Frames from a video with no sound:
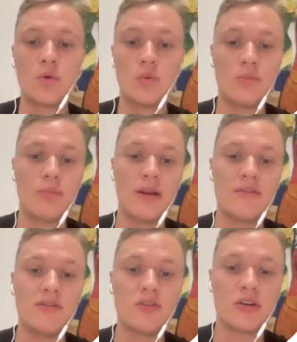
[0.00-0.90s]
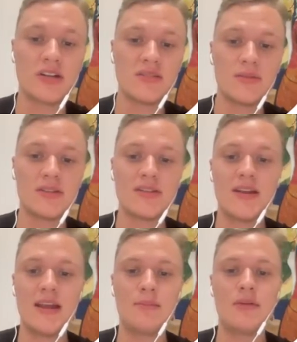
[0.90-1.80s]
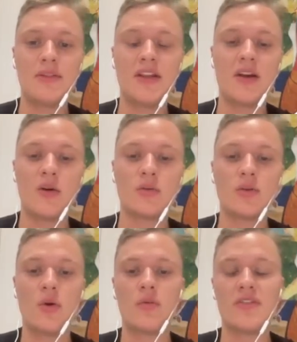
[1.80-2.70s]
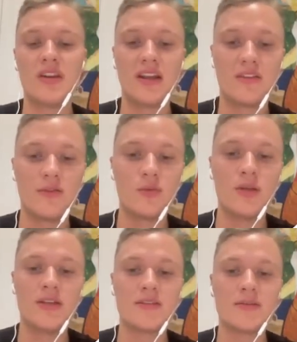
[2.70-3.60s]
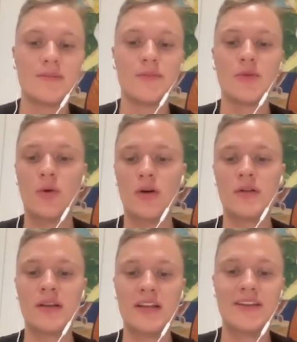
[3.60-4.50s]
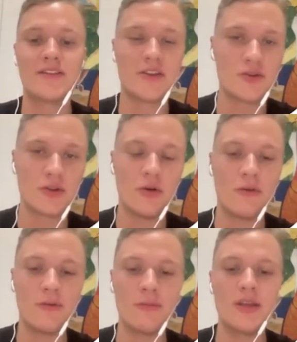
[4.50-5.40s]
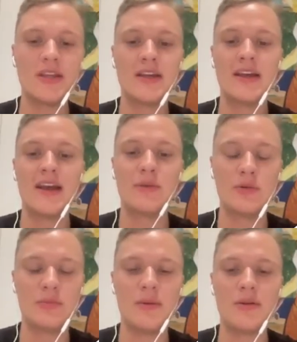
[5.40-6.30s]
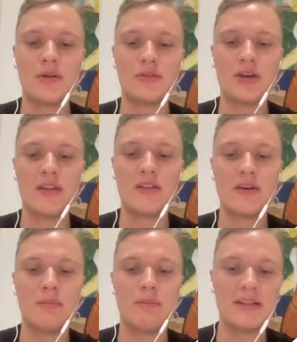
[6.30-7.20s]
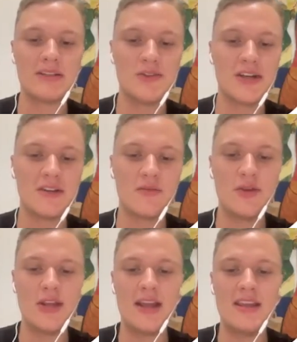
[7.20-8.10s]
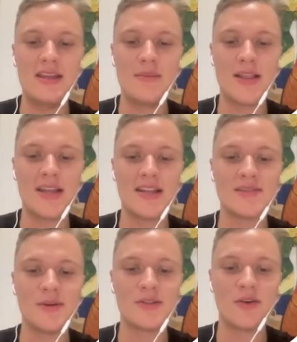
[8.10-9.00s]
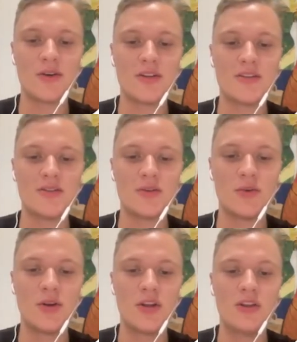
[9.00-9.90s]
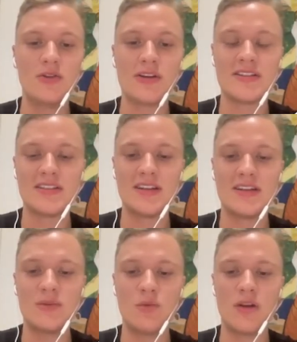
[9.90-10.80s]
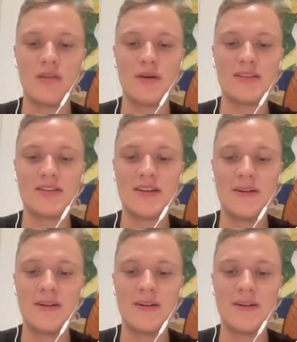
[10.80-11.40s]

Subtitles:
would benefit your customers and build that out over the next few weeks. Or schedule a call with me and we'll map it out together. Plus you'll get a free email and SMS audit so you understand we are the best.